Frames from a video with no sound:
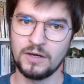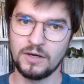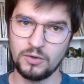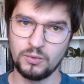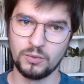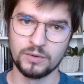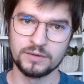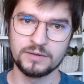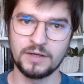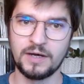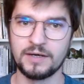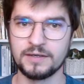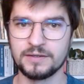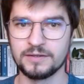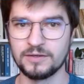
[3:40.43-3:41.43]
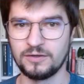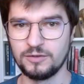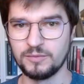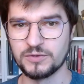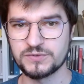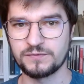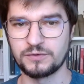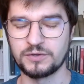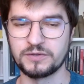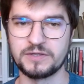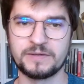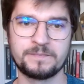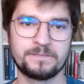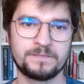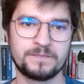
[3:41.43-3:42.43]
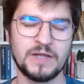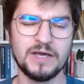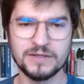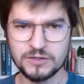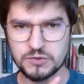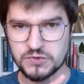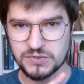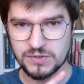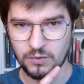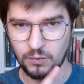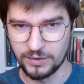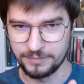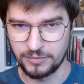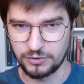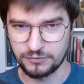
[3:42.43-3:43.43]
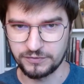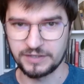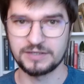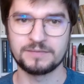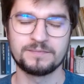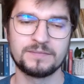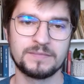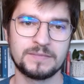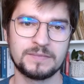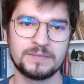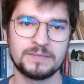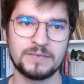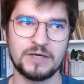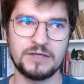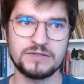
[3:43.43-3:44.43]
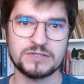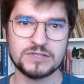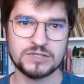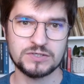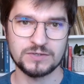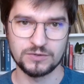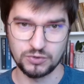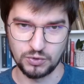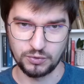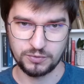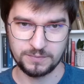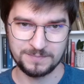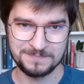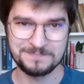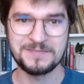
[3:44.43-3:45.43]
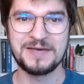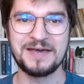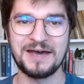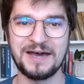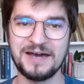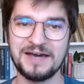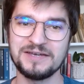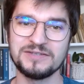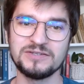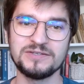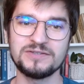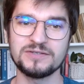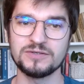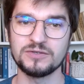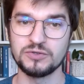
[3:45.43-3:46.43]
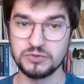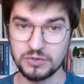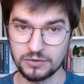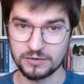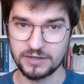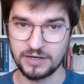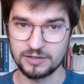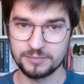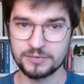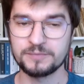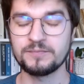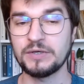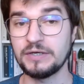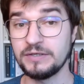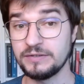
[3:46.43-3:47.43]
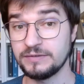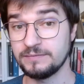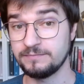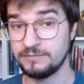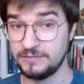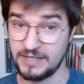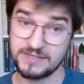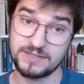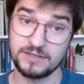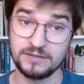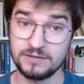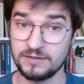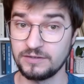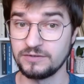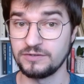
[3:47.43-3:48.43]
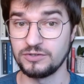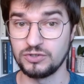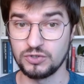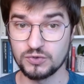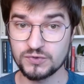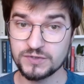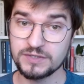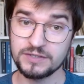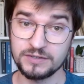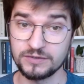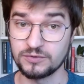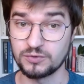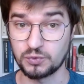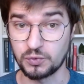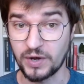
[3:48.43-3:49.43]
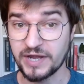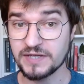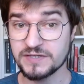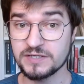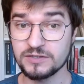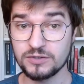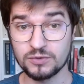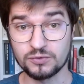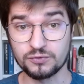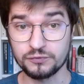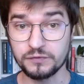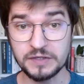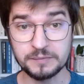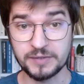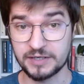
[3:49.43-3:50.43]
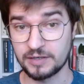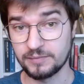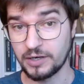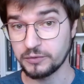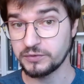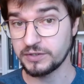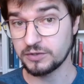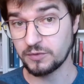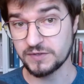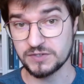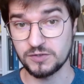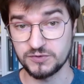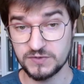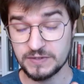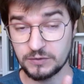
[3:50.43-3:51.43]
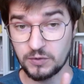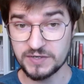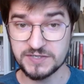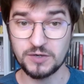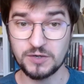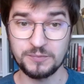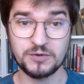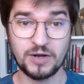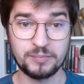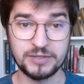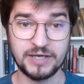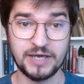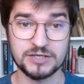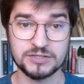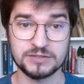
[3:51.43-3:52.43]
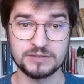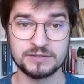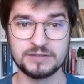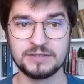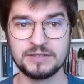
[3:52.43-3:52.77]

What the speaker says: Oh, I almost forgot. There is one more thing. It's you. I need your help in testing, in using, in raising your feedback about the Grasshopper application.